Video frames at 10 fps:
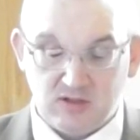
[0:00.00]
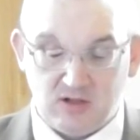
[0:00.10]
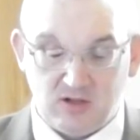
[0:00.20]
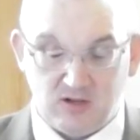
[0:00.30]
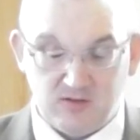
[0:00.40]

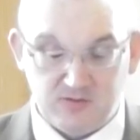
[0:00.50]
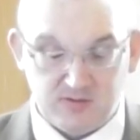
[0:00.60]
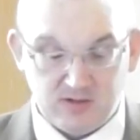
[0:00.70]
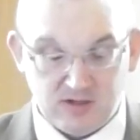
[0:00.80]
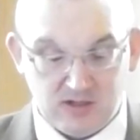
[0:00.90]

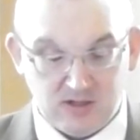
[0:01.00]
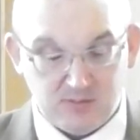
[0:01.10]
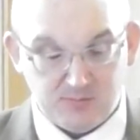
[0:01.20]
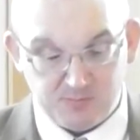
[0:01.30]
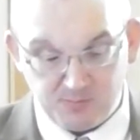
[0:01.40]
of
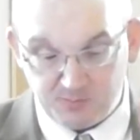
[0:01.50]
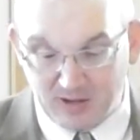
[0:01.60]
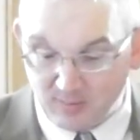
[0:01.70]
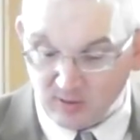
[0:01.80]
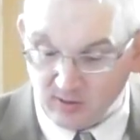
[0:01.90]

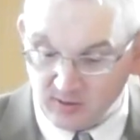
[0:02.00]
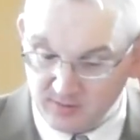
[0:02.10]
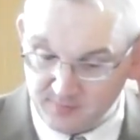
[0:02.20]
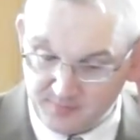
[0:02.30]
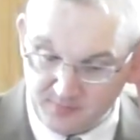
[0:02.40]
Babylon.